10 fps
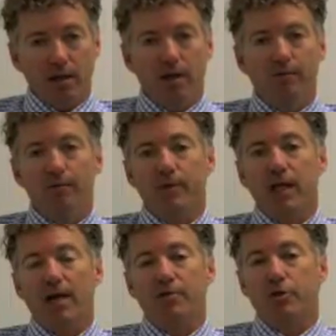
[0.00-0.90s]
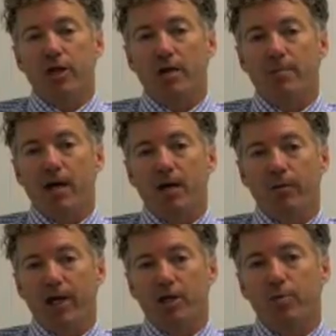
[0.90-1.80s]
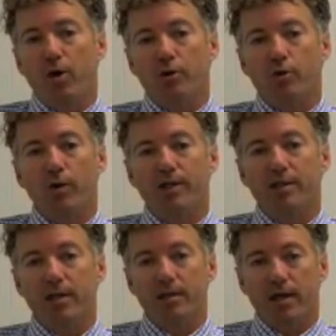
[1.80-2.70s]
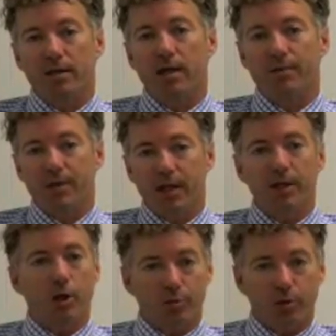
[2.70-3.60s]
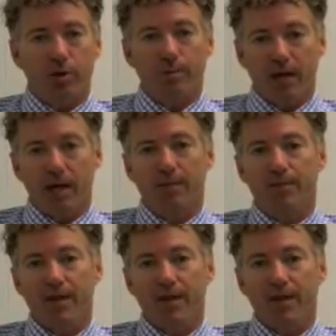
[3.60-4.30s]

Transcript: am glad that you came by RandPaul2010.com today and hope you'll come back.